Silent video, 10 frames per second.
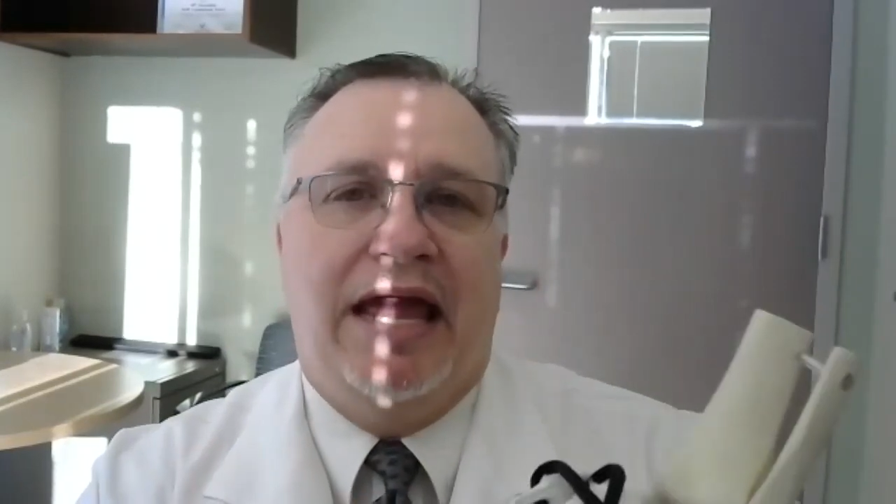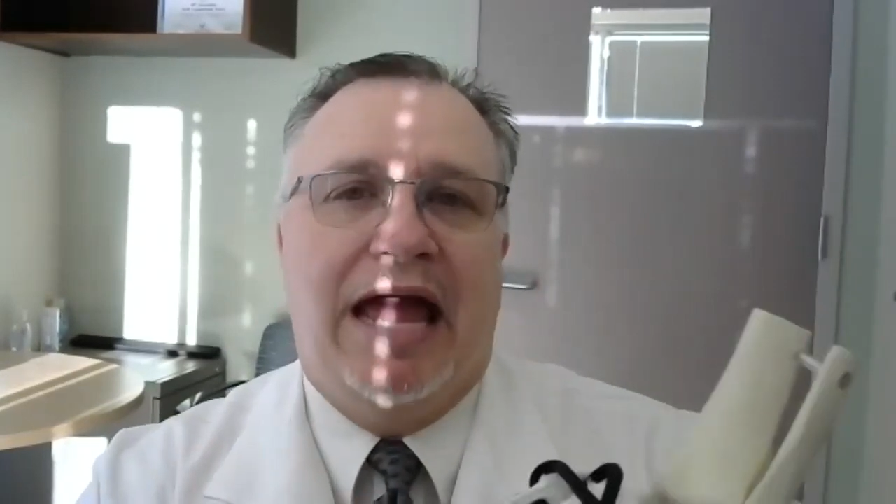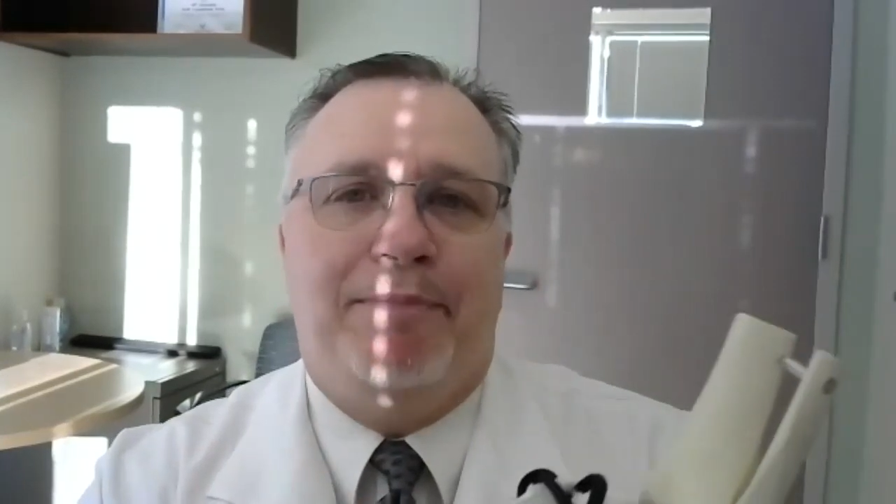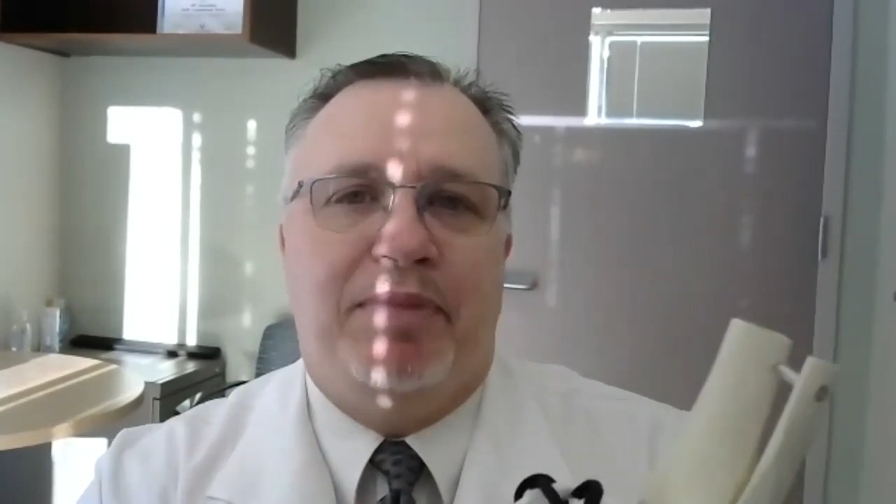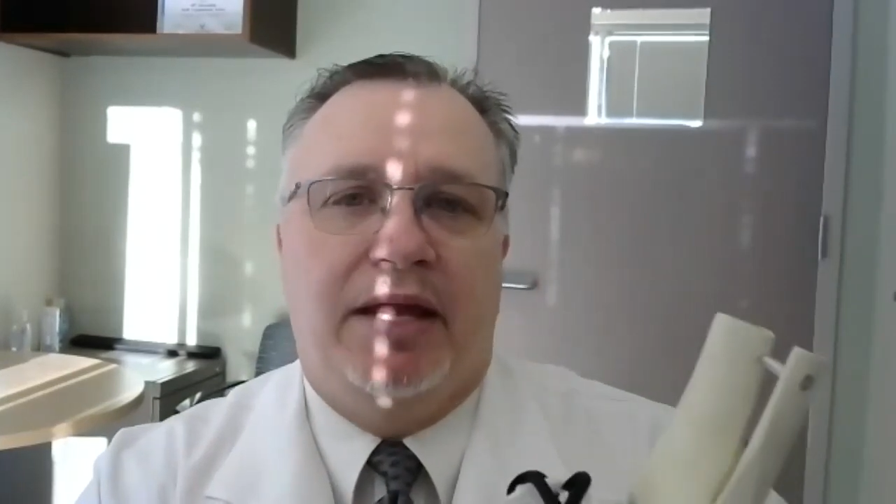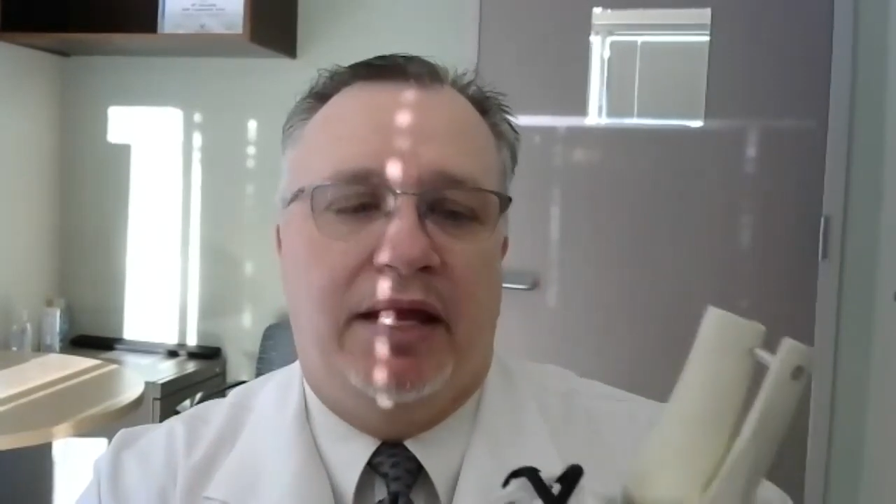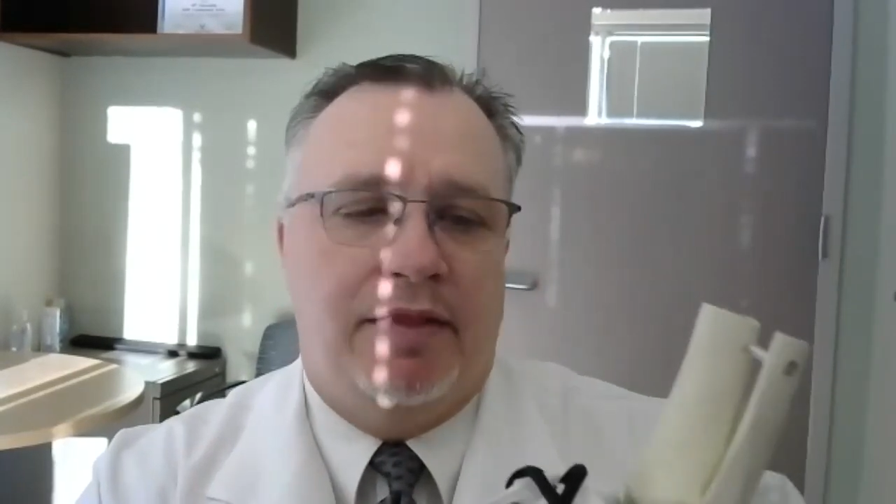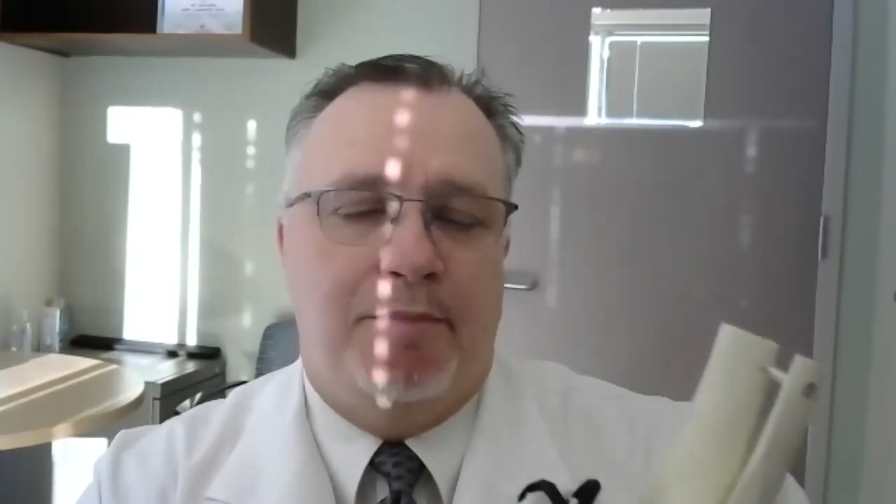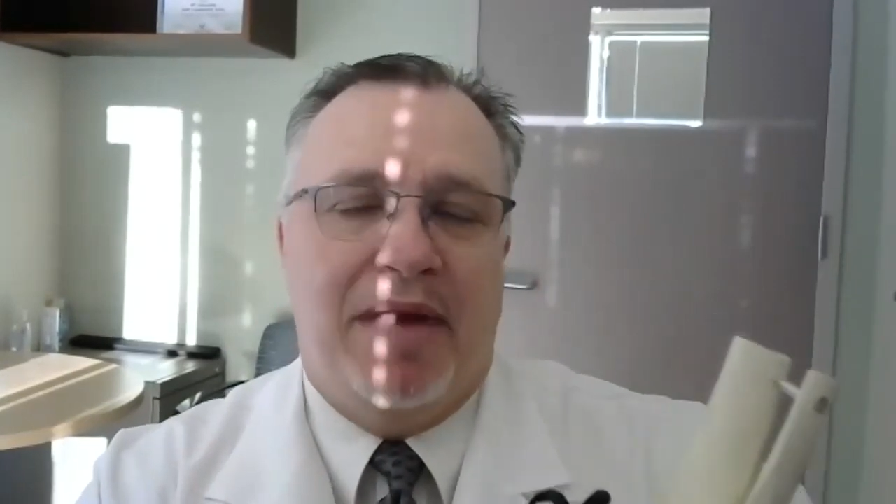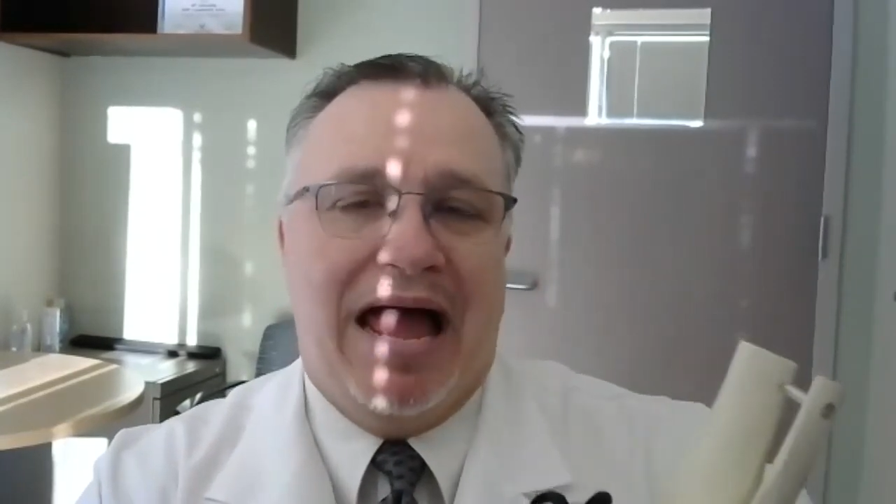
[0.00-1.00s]
gapping in
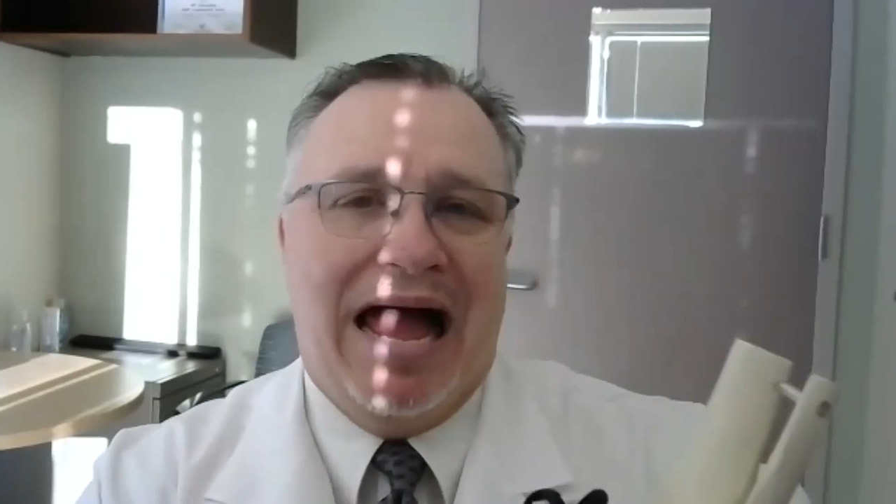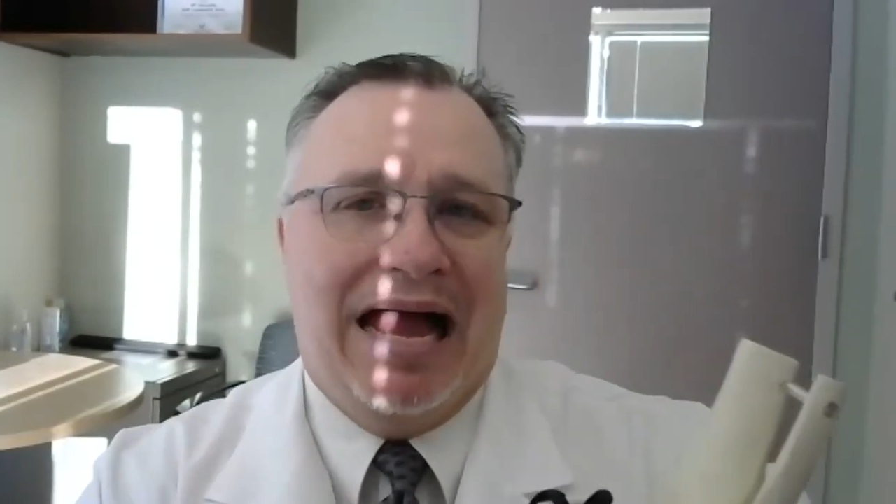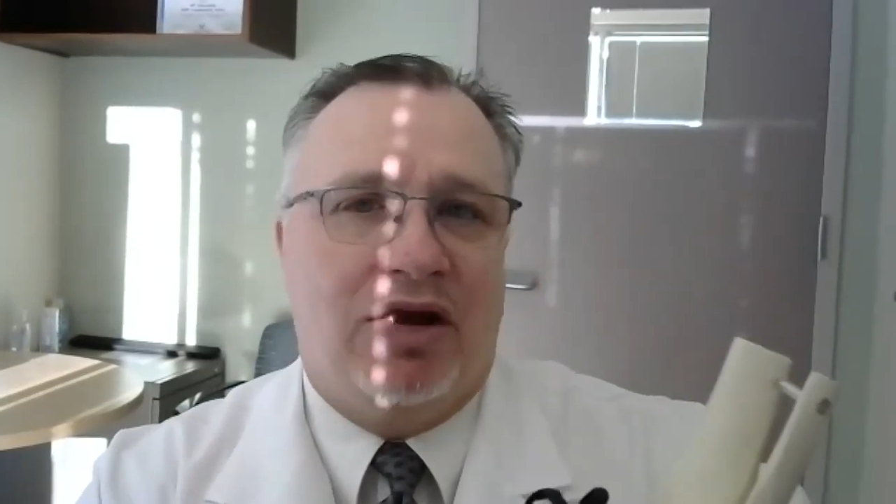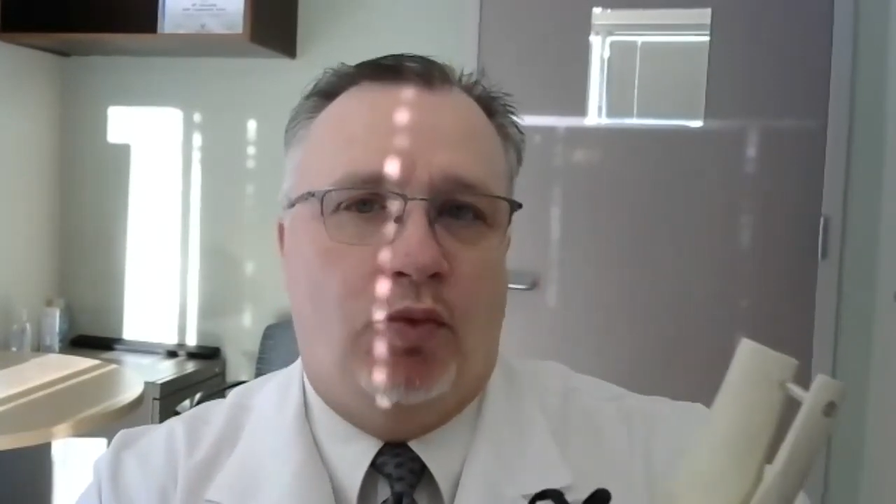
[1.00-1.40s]
the back